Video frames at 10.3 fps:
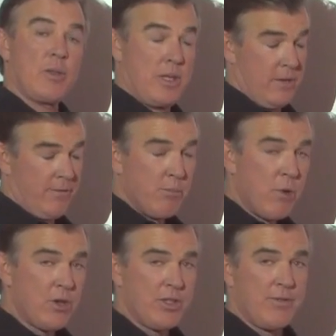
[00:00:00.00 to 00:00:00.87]
The
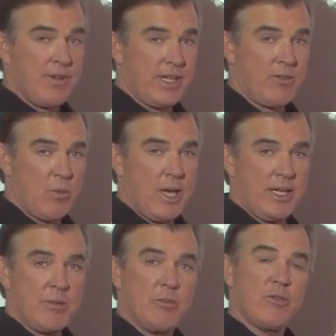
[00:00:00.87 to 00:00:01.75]
most effective way
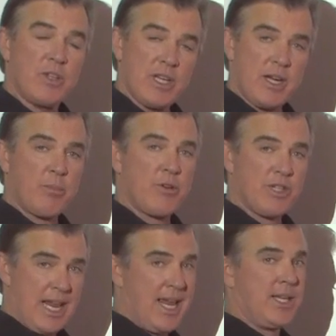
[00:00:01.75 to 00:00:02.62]
to move gutta
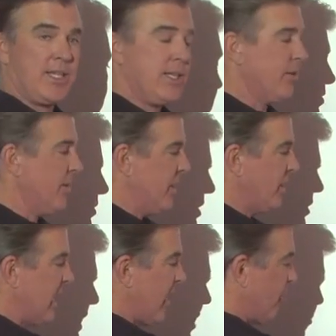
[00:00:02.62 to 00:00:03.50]
percha and sealer into
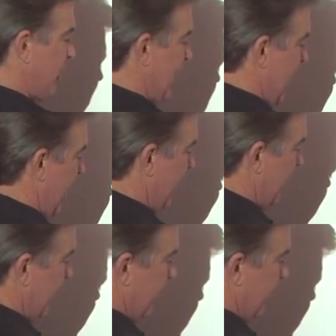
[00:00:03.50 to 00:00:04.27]
lateral canal